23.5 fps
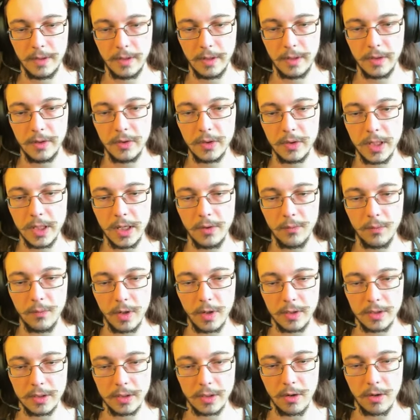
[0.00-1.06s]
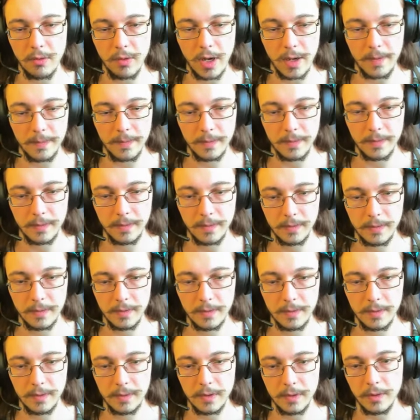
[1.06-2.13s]
I only need one to go up.
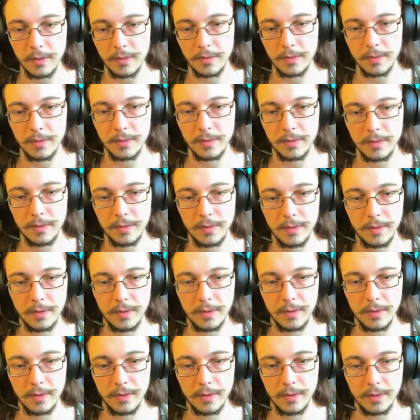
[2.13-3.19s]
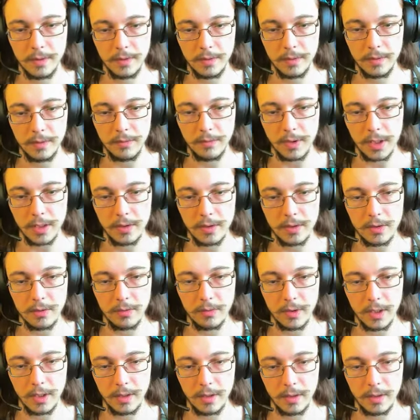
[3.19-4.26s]
You know, don't need two
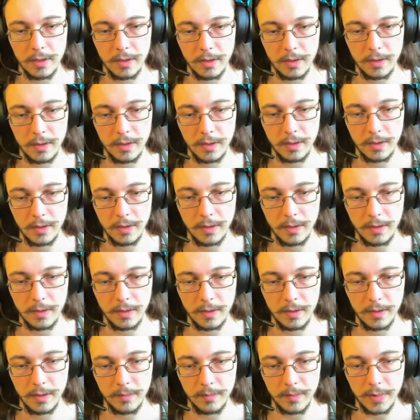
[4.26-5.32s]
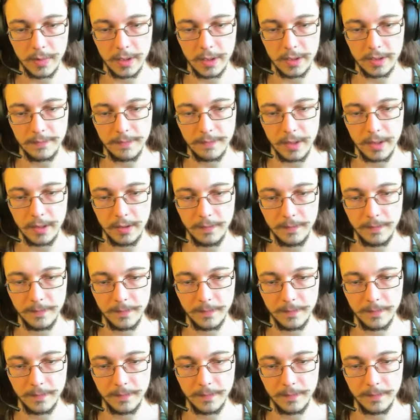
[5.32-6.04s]
here, but it's fine.